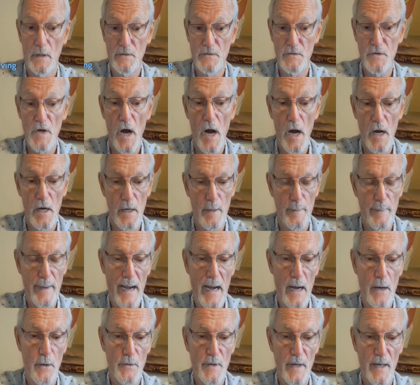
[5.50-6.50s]
talk
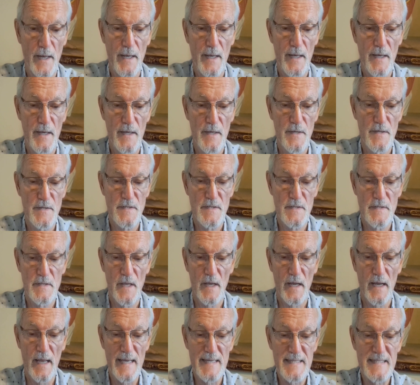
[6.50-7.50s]
about is
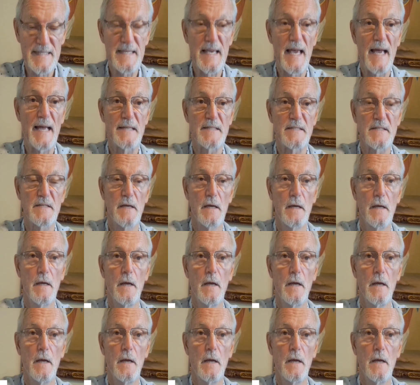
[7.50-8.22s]
the Gazette,